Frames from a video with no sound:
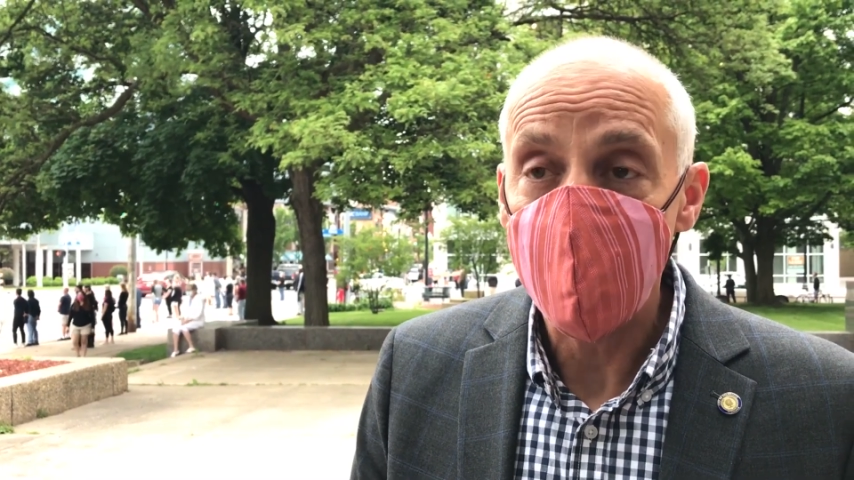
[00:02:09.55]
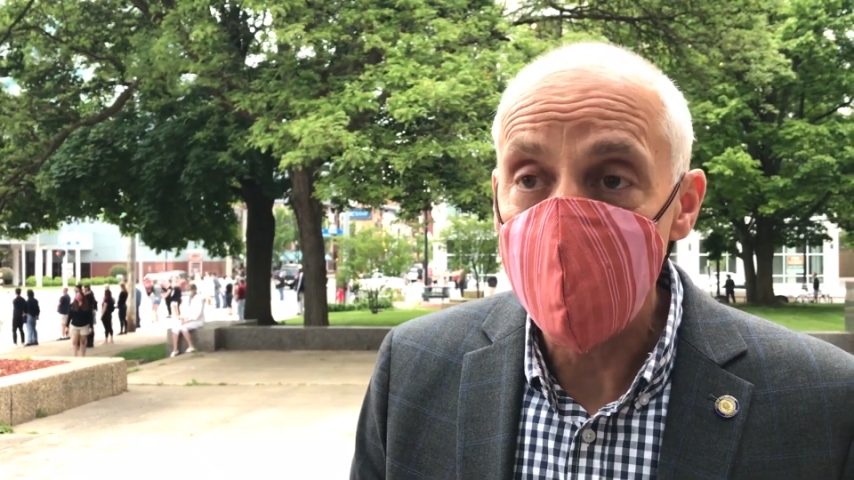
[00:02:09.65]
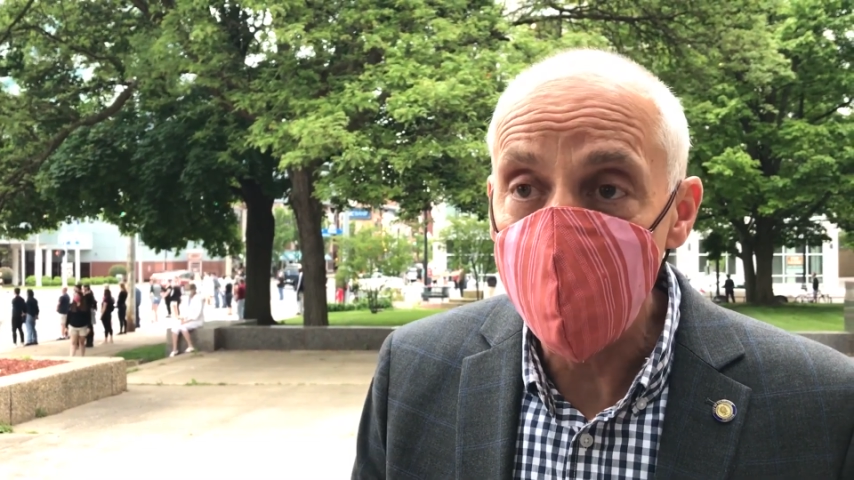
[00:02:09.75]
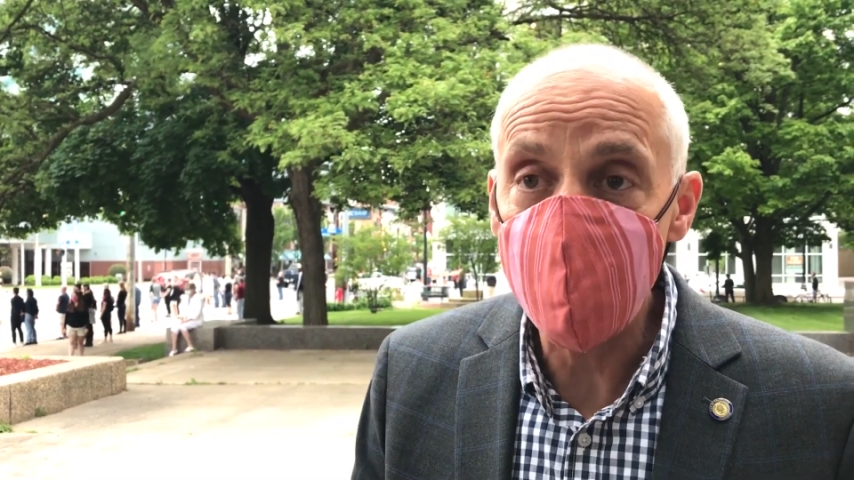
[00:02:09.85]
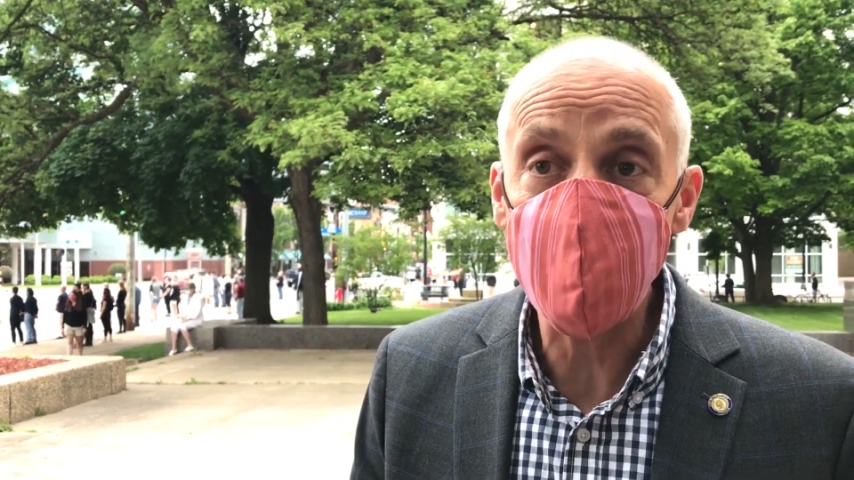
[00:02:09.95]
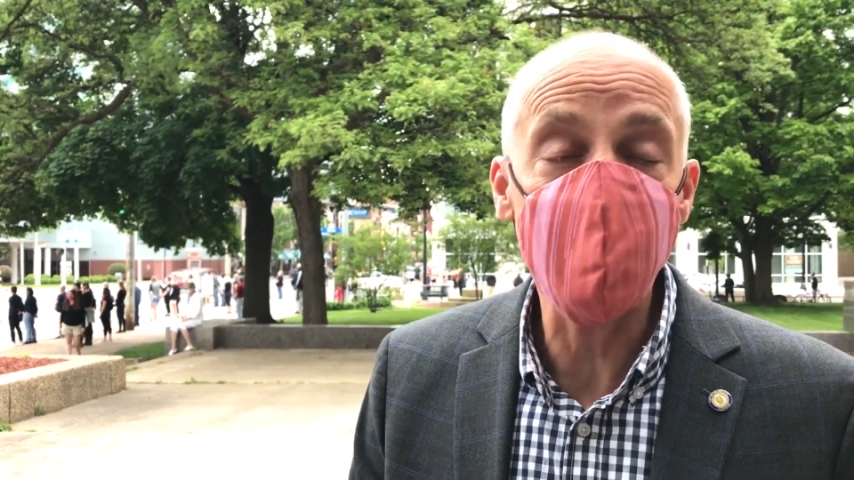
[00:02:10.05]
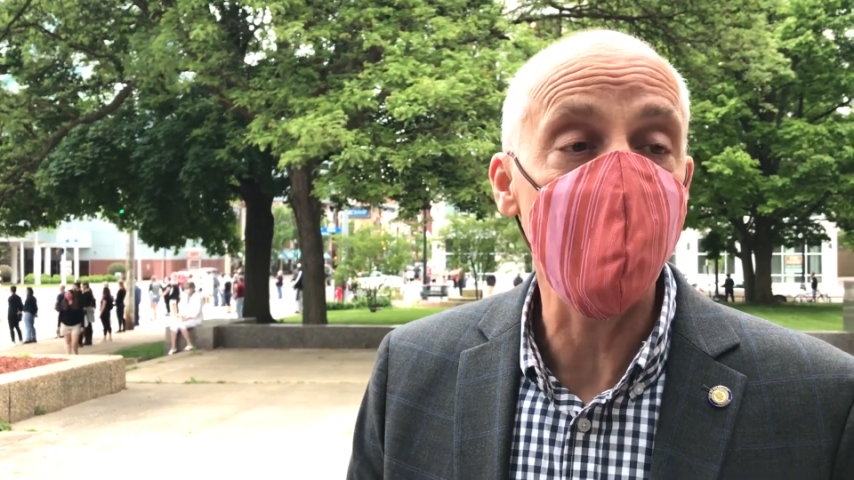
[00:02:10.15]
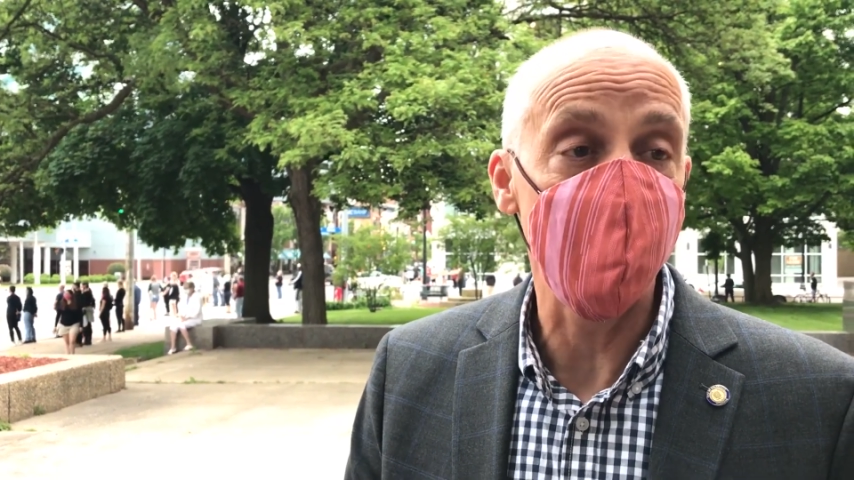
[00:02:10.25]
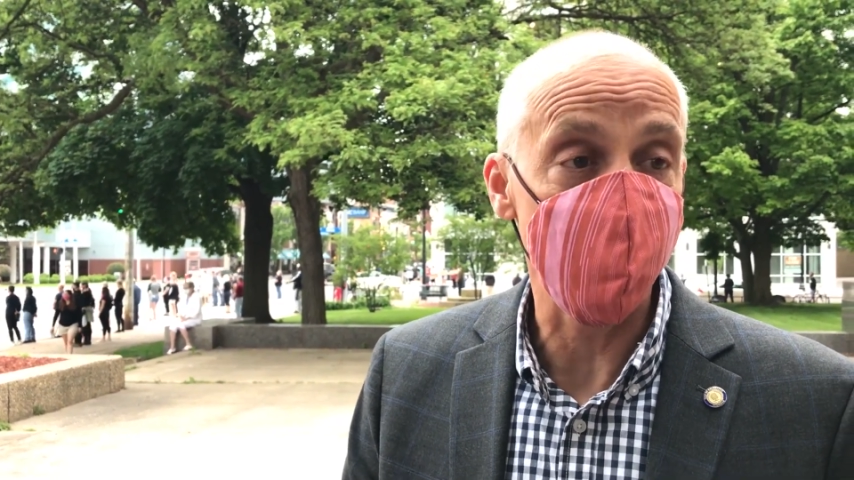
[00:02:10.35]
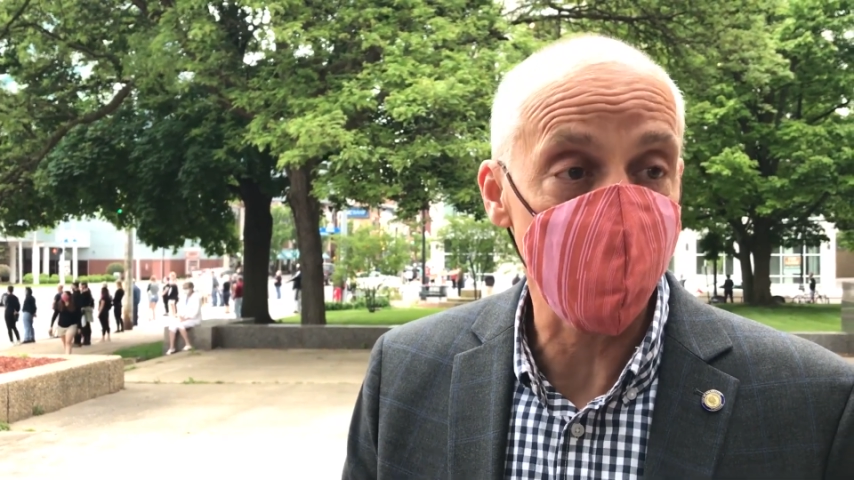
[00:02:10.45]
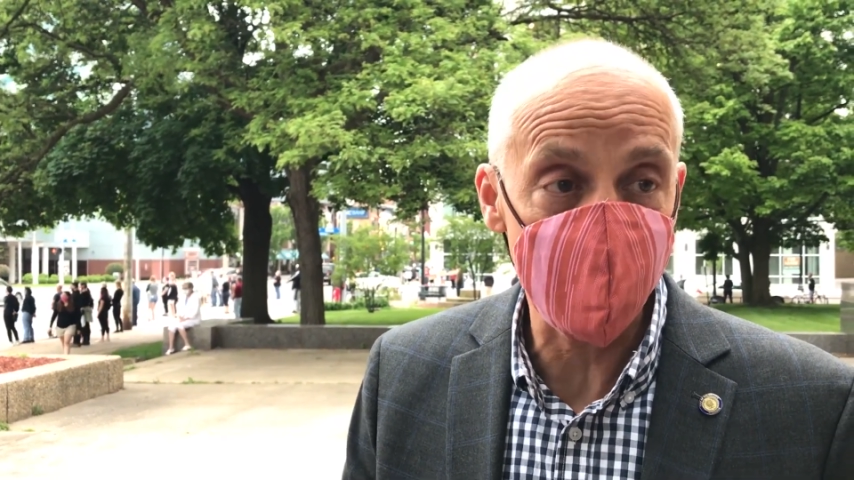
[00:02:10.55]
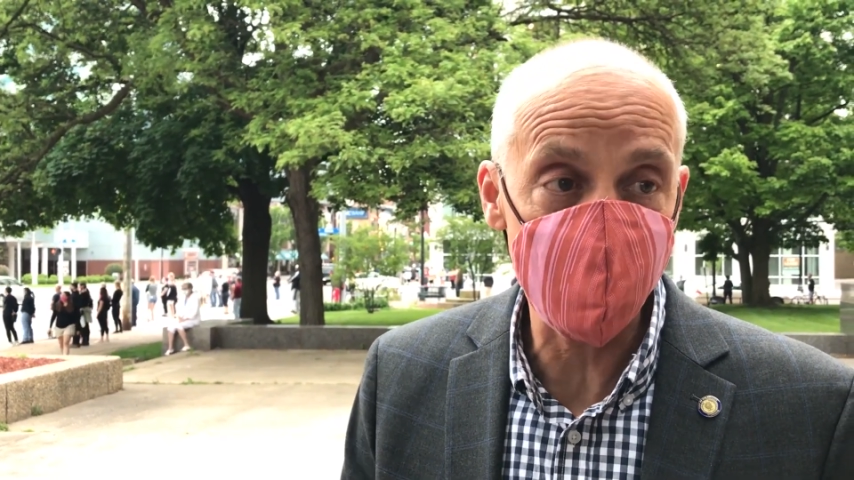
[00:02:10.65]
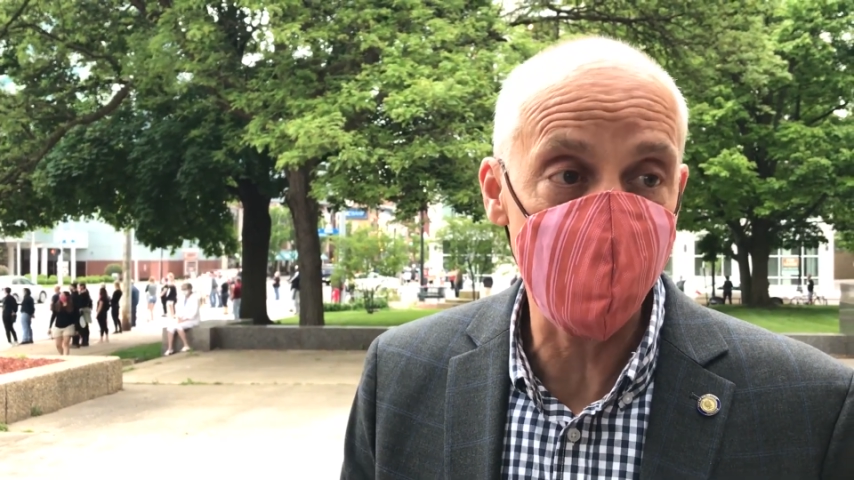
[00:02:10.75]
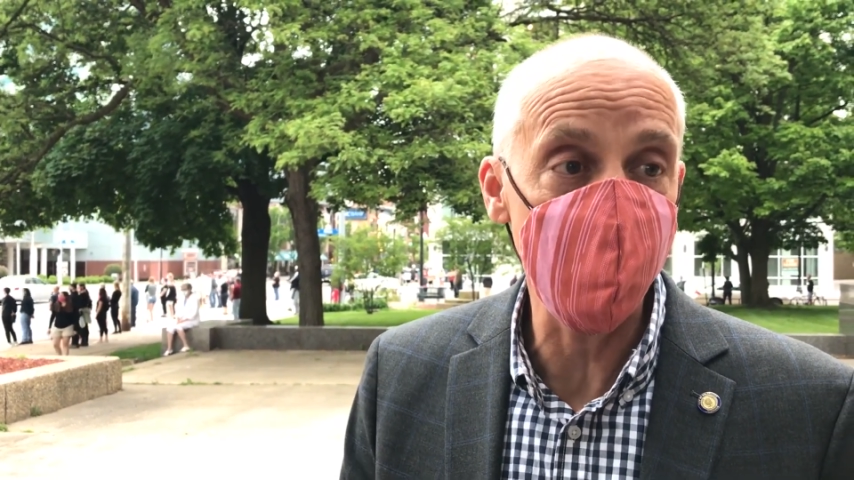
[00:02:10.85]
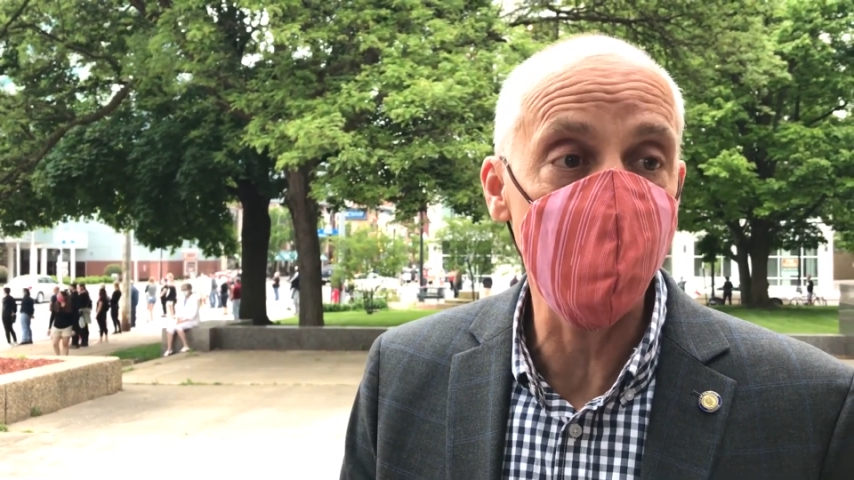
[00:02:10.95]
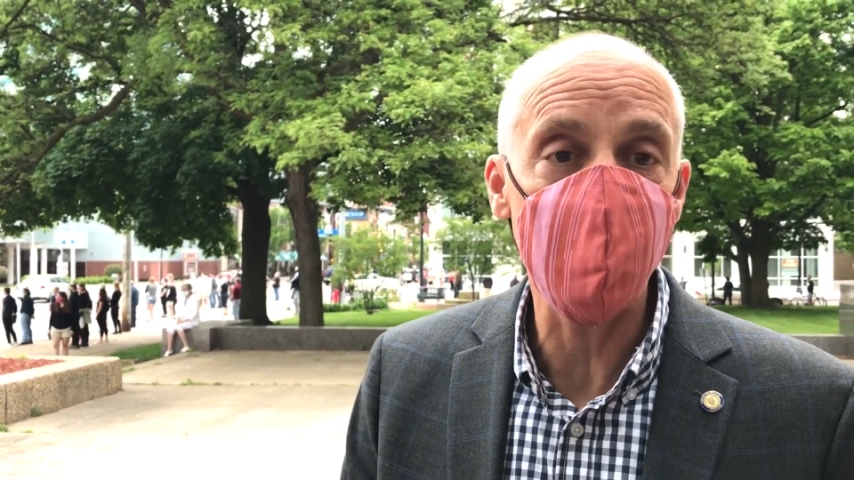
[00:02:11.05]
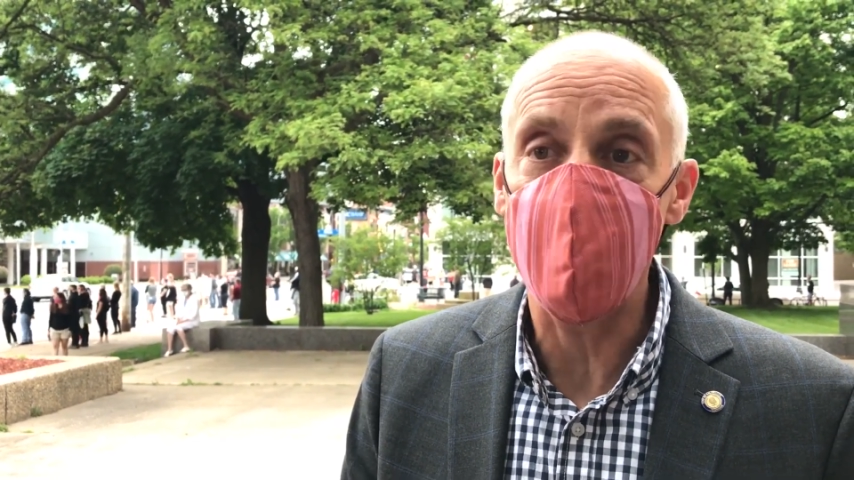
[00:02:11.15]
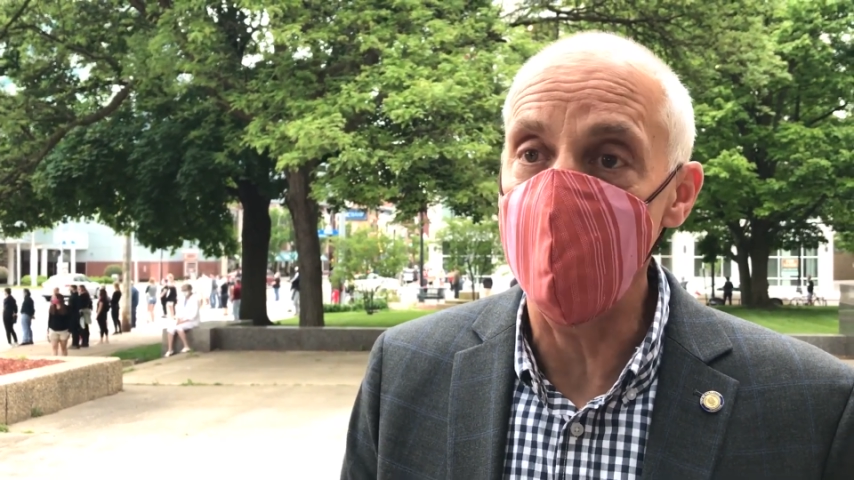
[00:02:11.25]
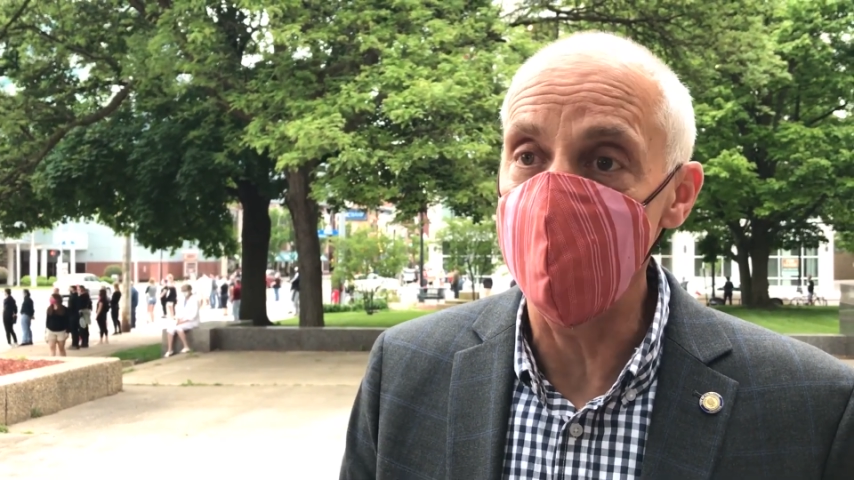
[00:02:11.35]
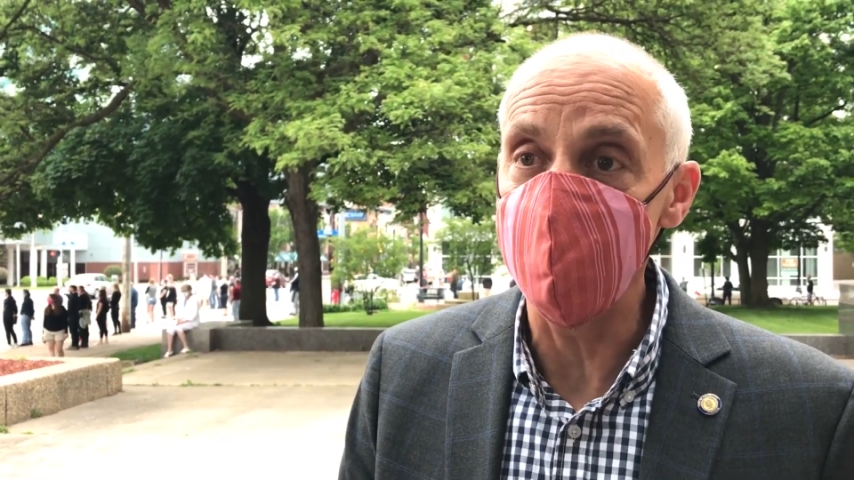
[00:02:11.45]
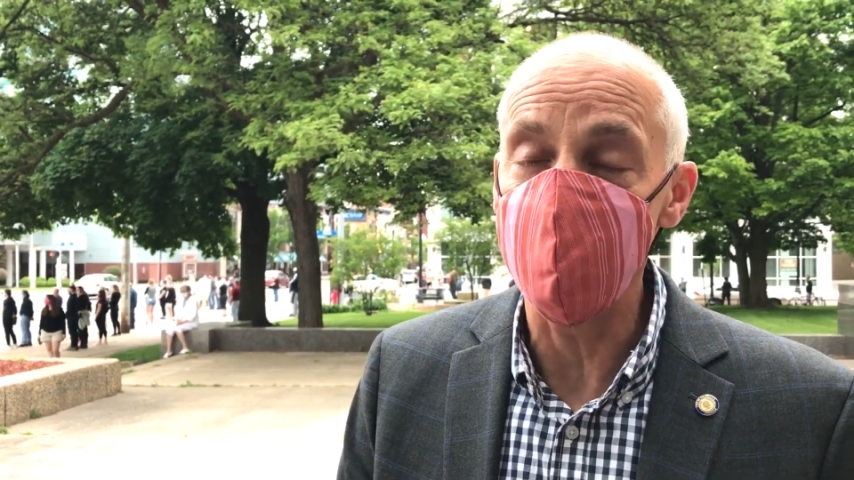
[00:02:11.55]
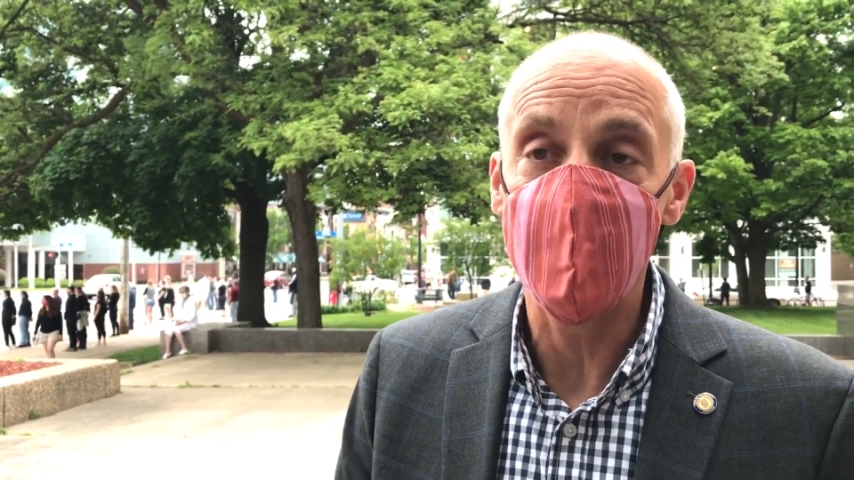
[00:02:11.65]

hoping and trusting and